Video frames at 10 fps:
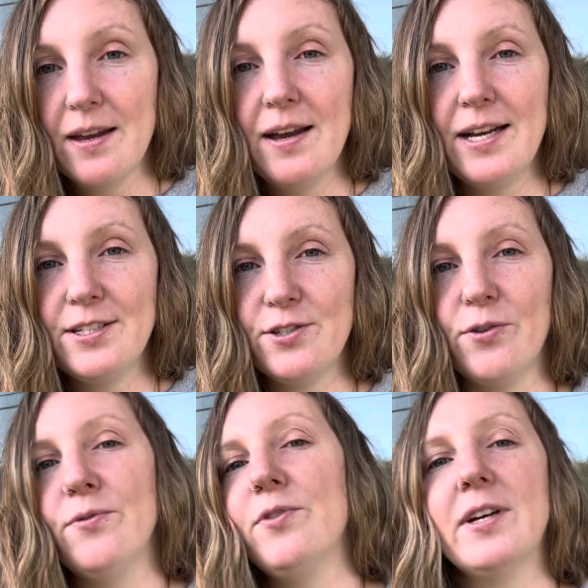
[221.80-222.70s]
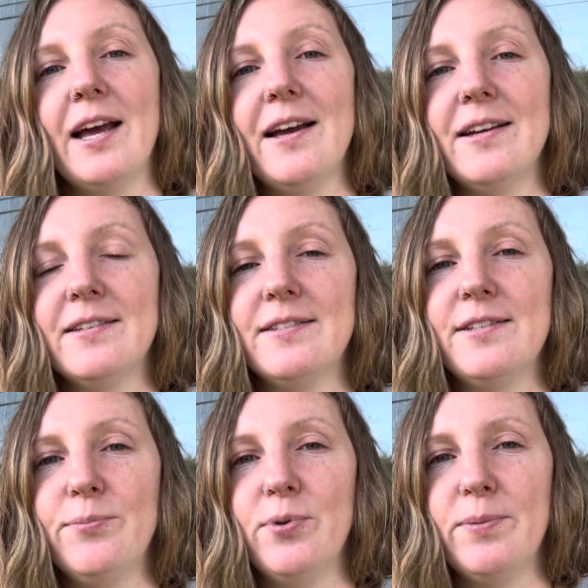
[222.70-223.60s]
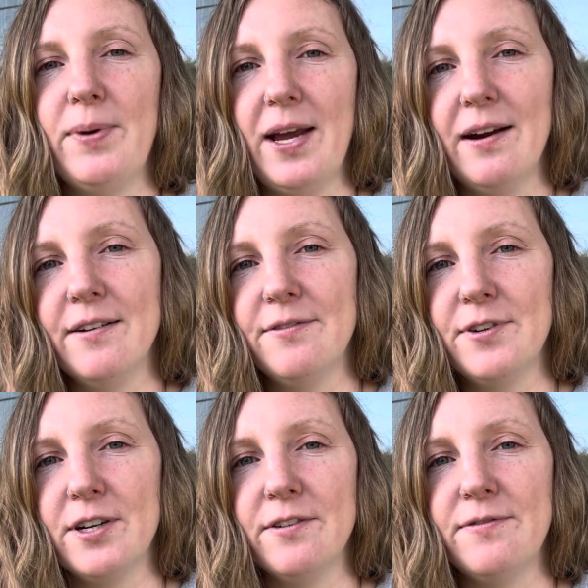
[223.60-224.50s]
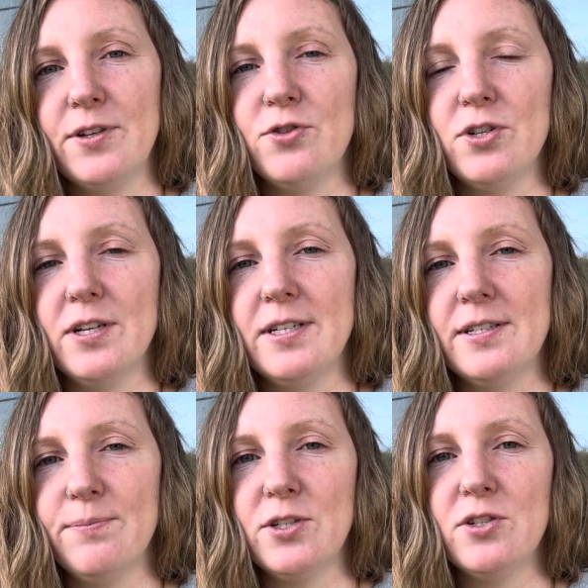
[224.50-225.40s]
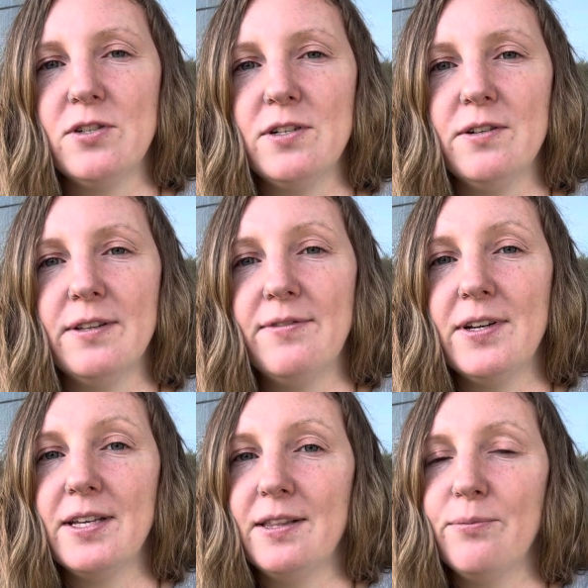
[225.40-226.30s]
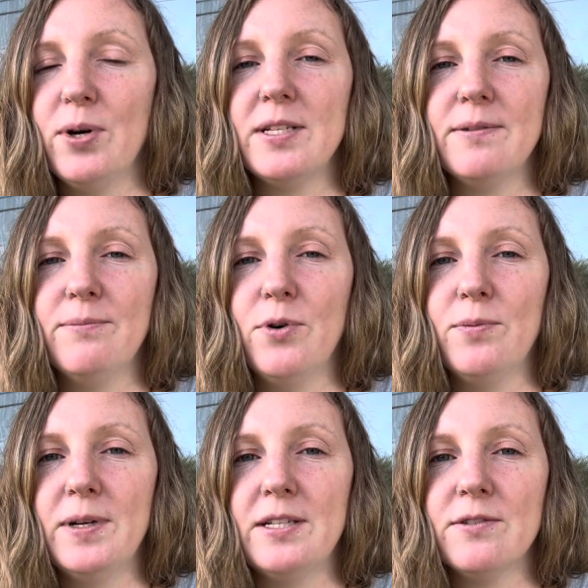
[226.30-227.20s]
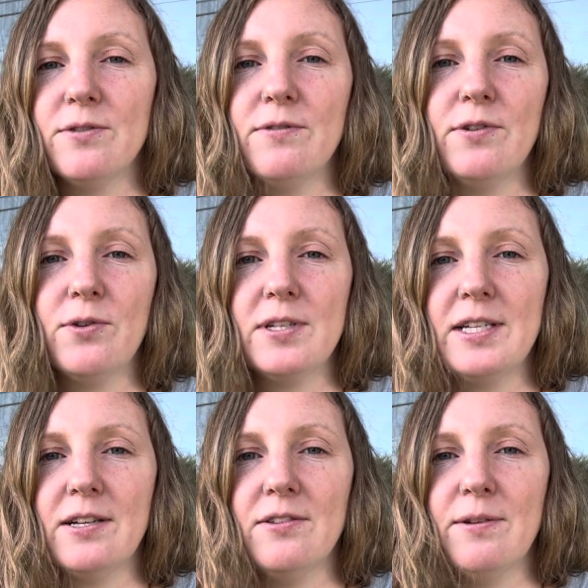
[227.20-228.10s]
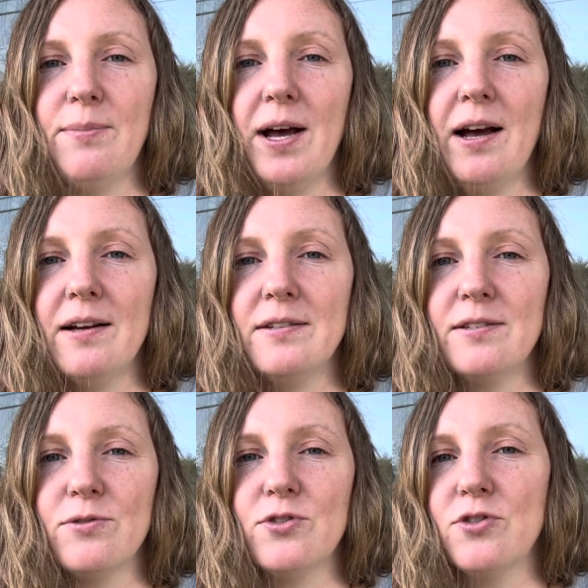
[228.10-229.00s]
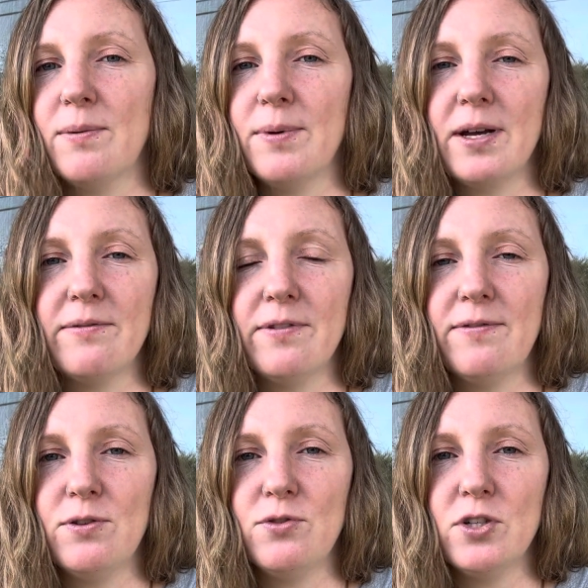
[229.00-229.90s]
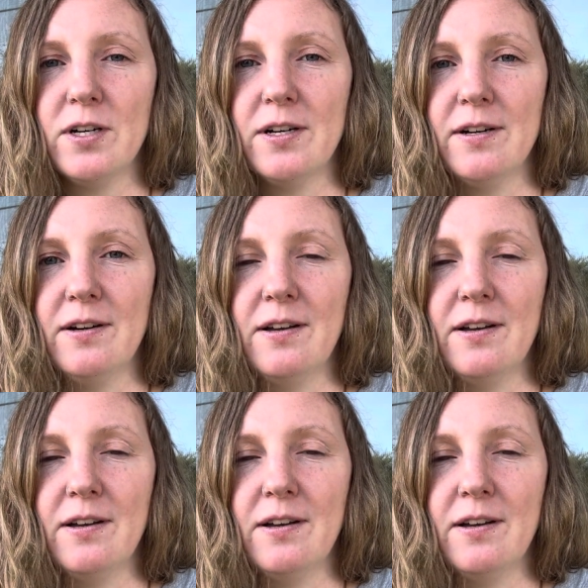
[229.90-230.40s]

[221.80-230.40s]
And don't forget to prepare for your future as much as you're living in the present moment or focusing on the past or dreaming of the future.